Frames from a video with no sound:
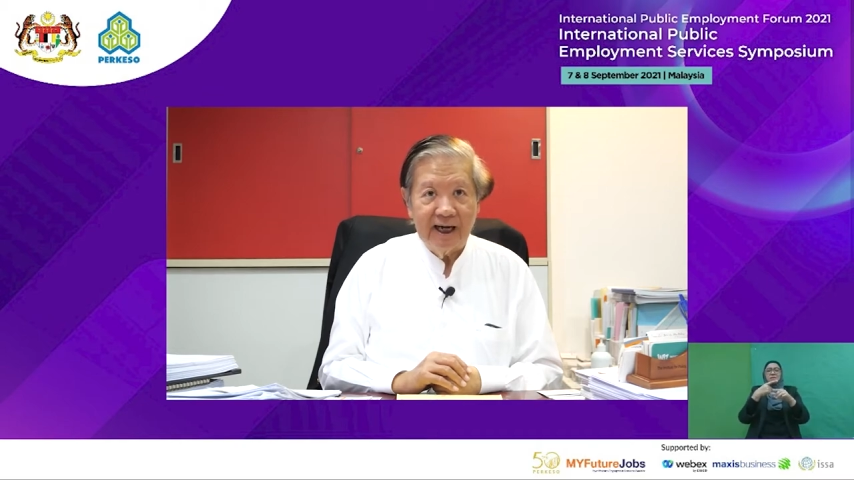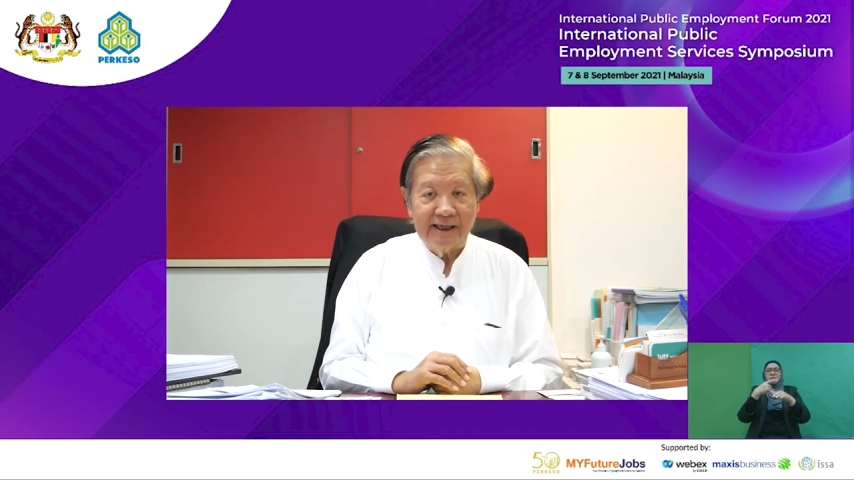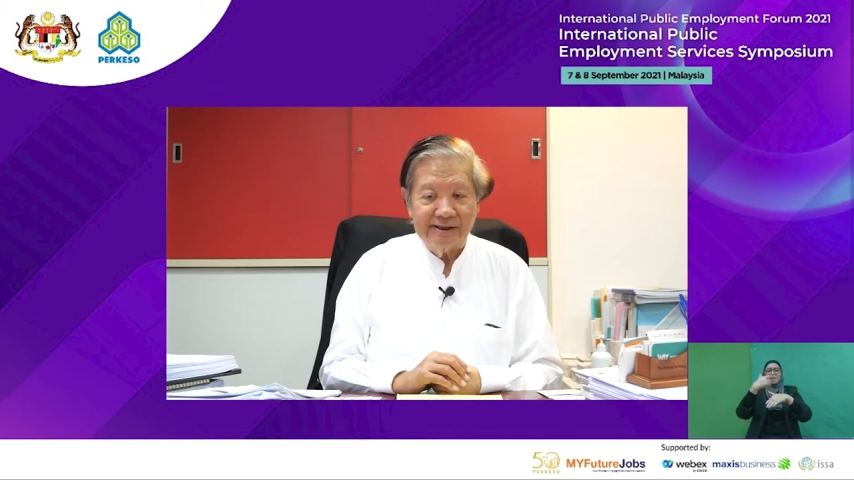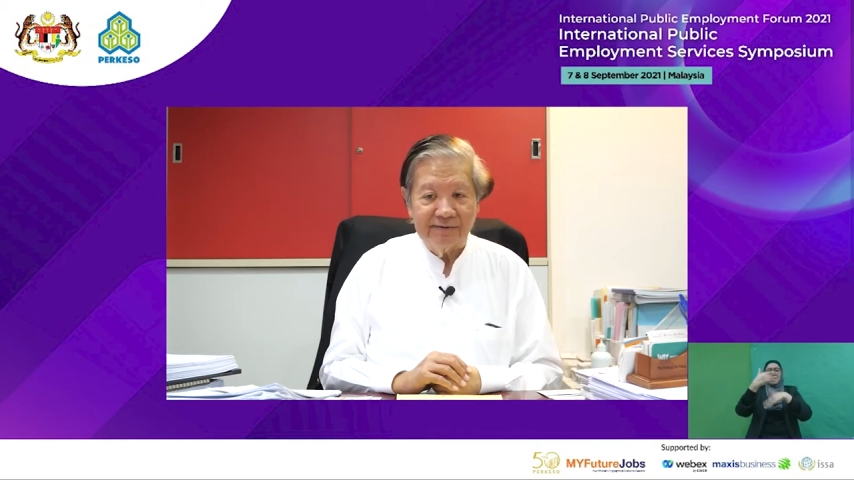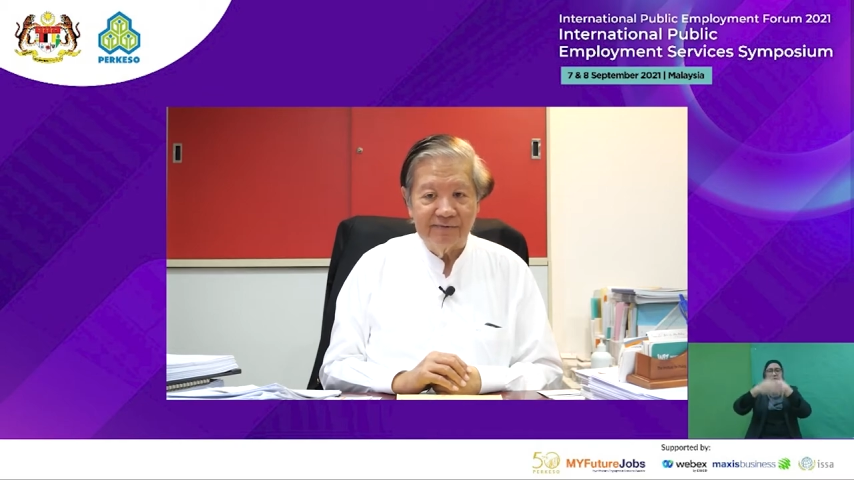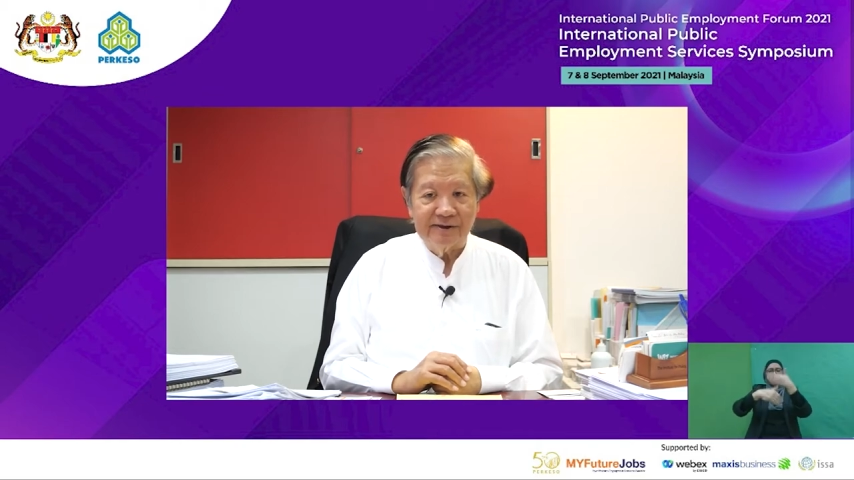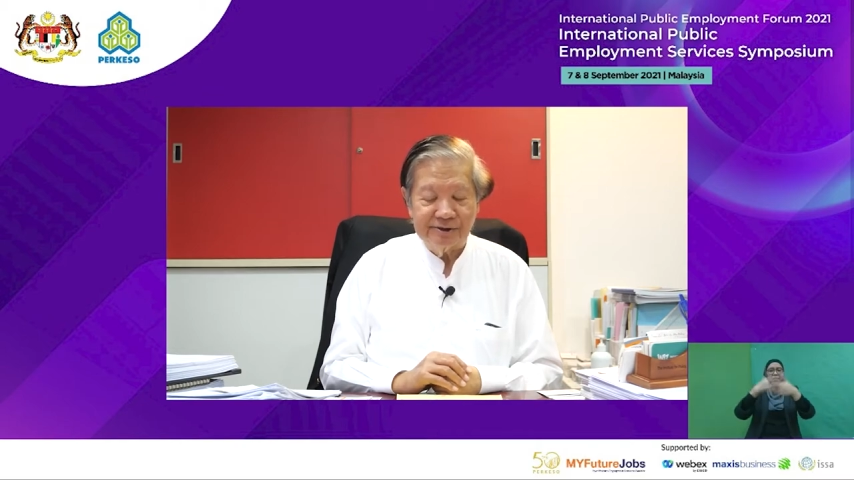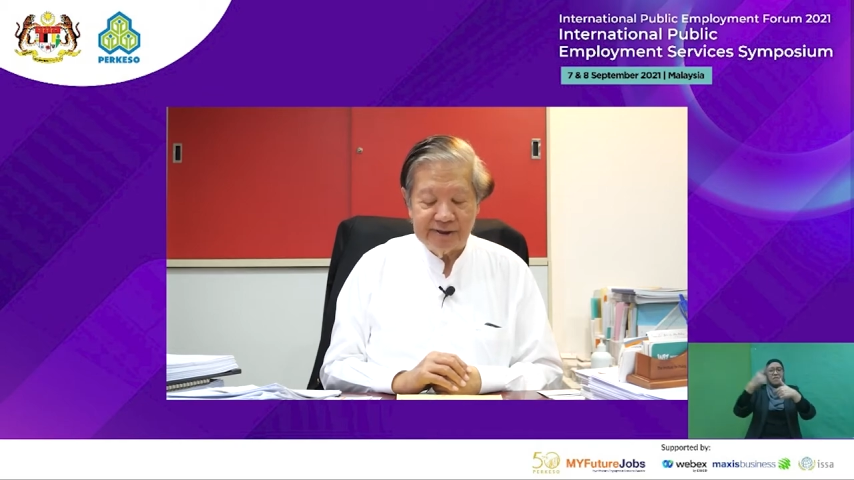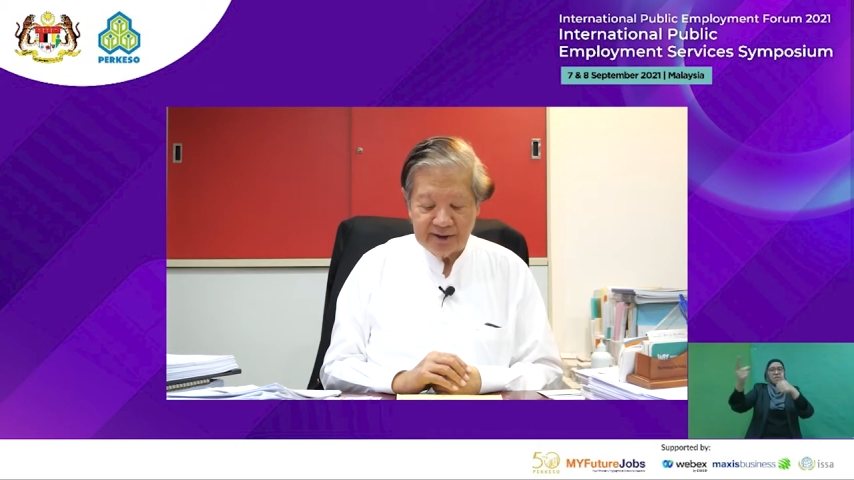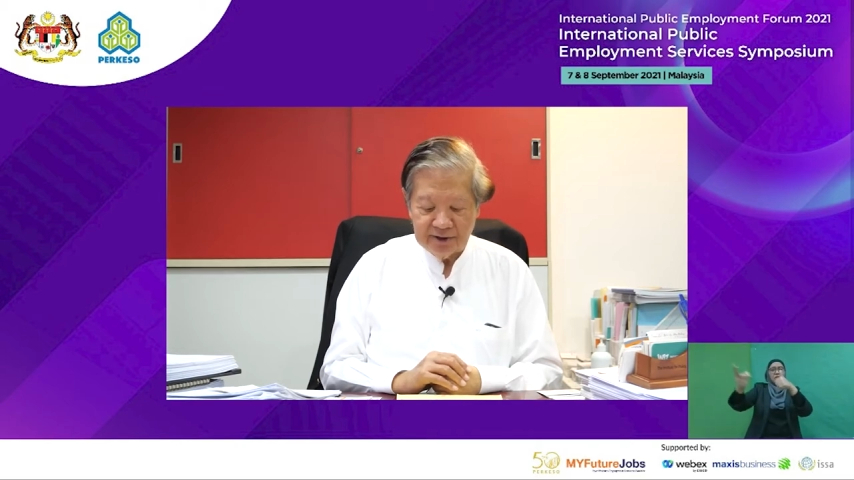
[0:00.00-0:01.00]
as the
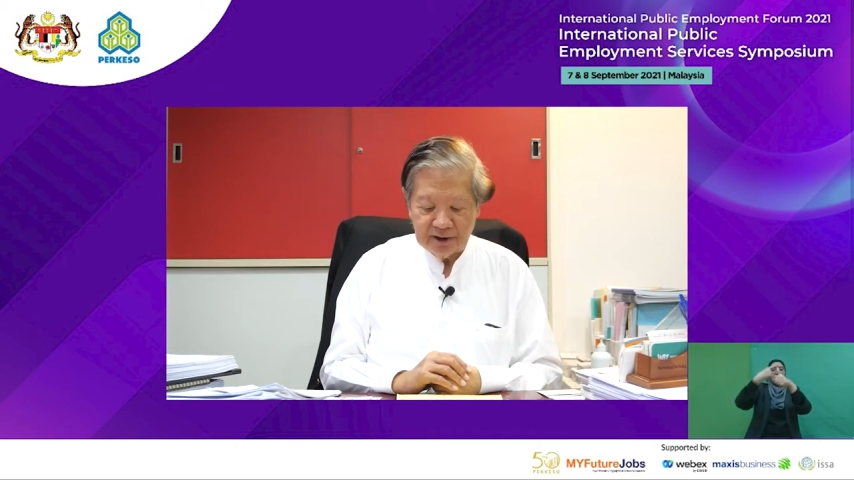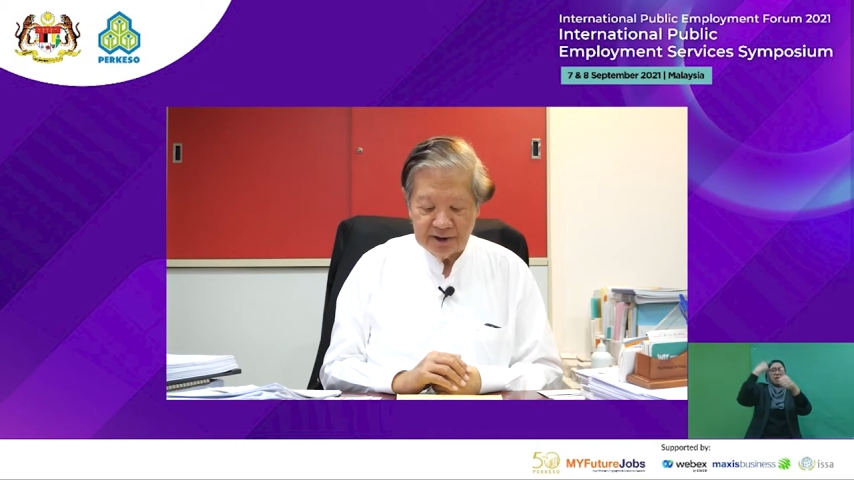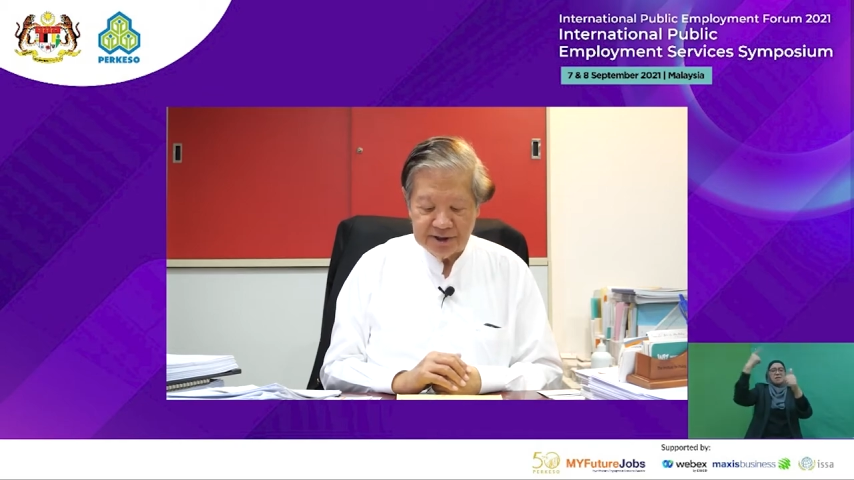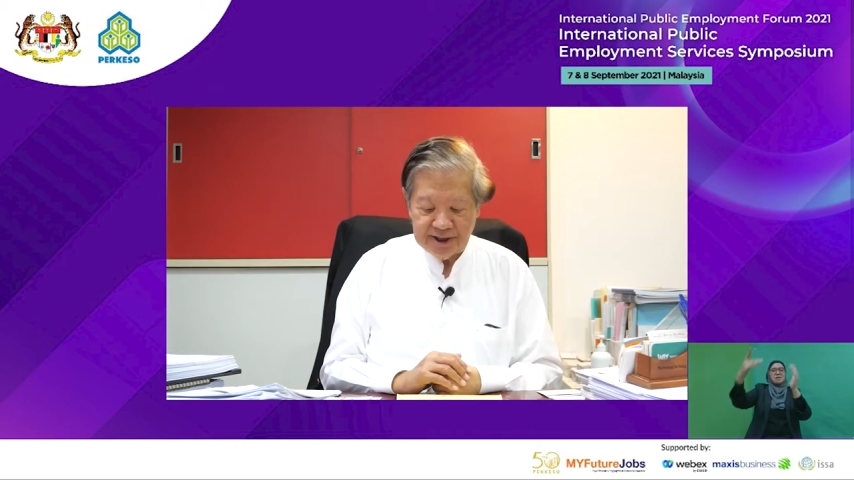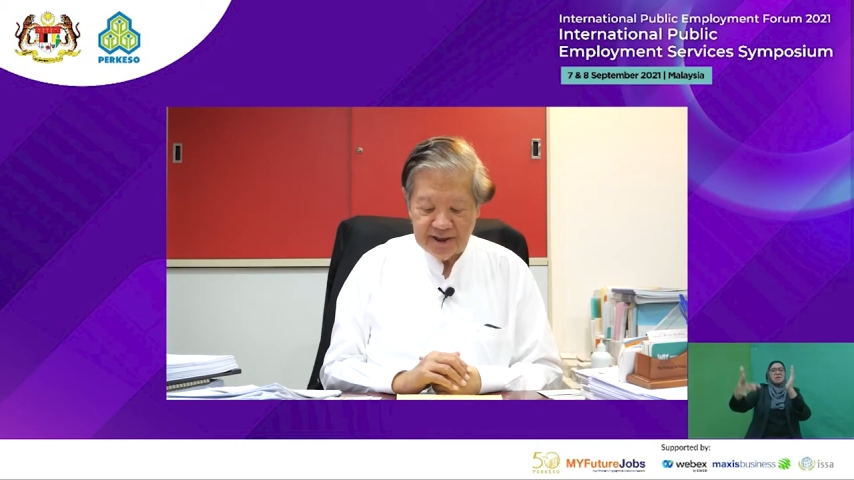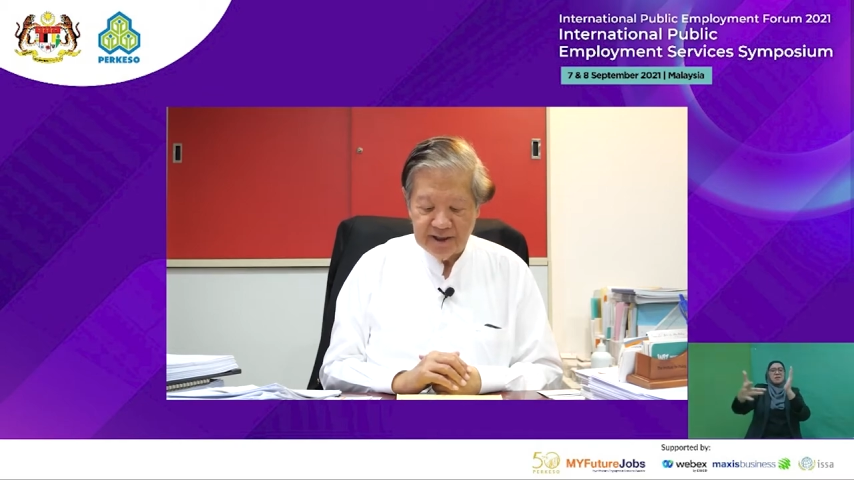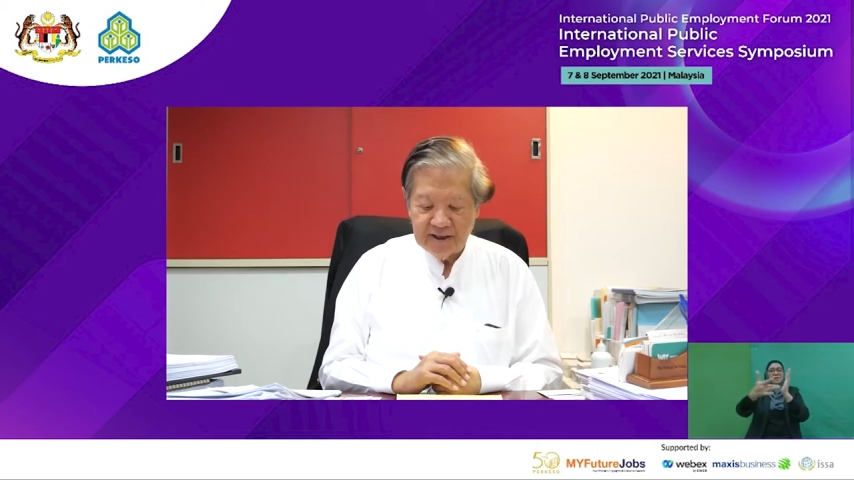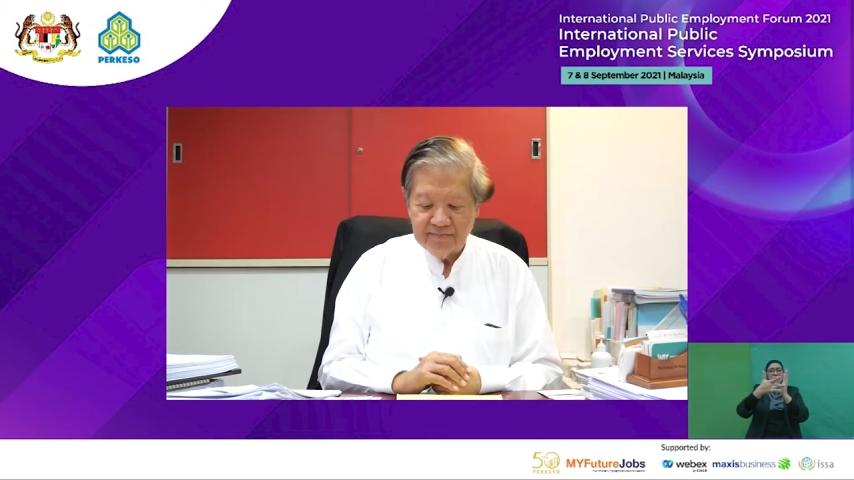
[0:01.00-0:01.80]
first technology